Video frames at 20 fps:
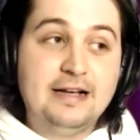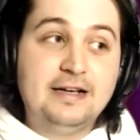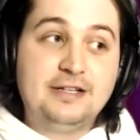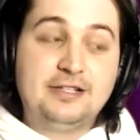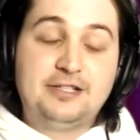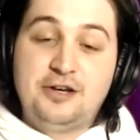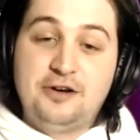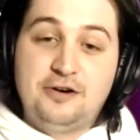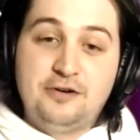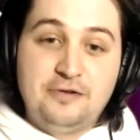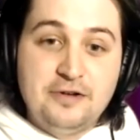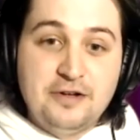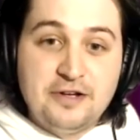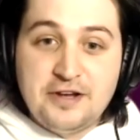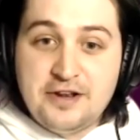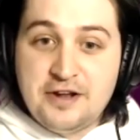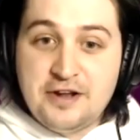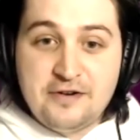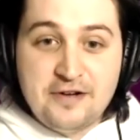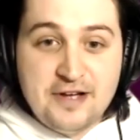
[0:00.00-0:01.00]
So,
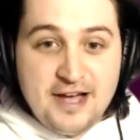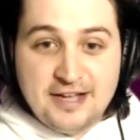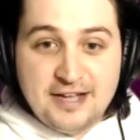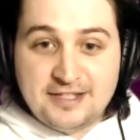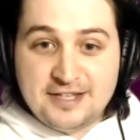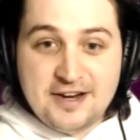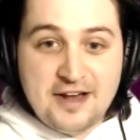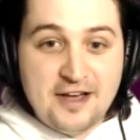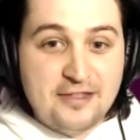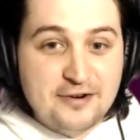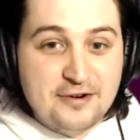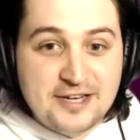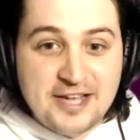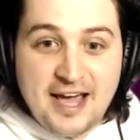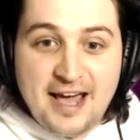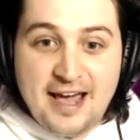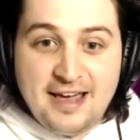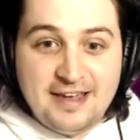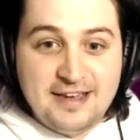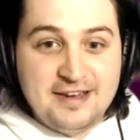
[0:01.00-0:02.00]
you know, it's another
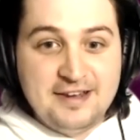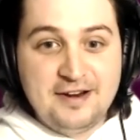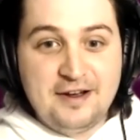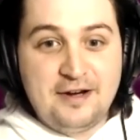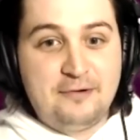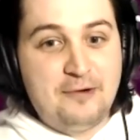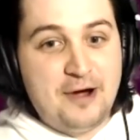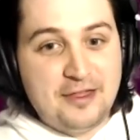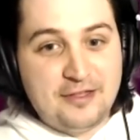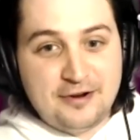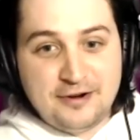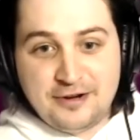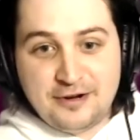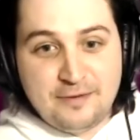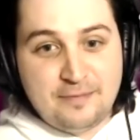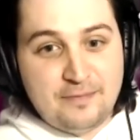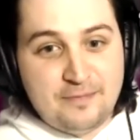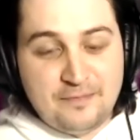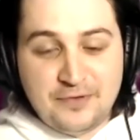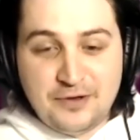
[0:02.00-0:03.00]
day, you know, whether
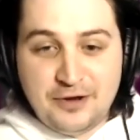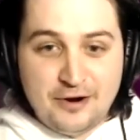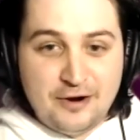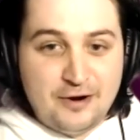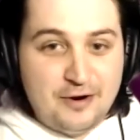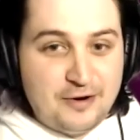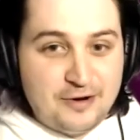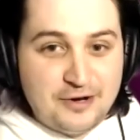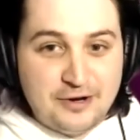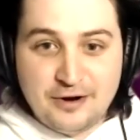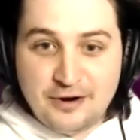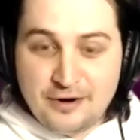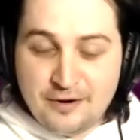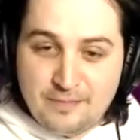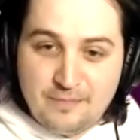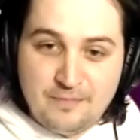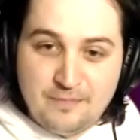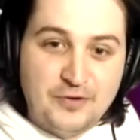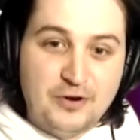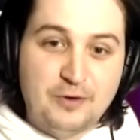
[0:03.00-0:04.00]
your your your
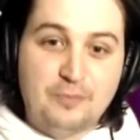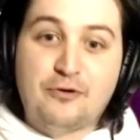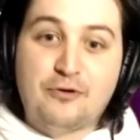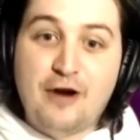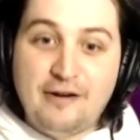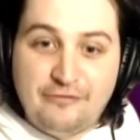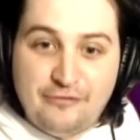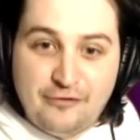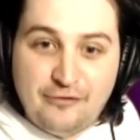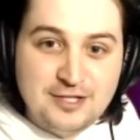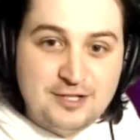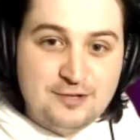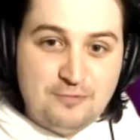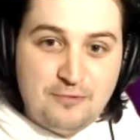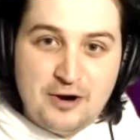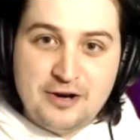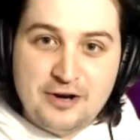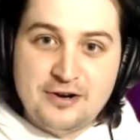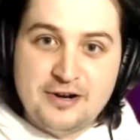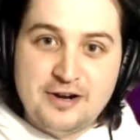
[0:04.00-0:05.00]
your preference
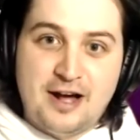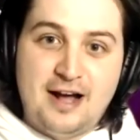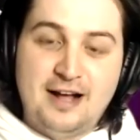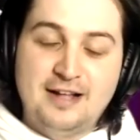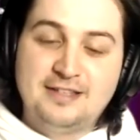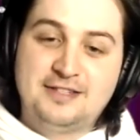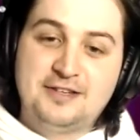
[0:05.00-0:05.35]
one or not.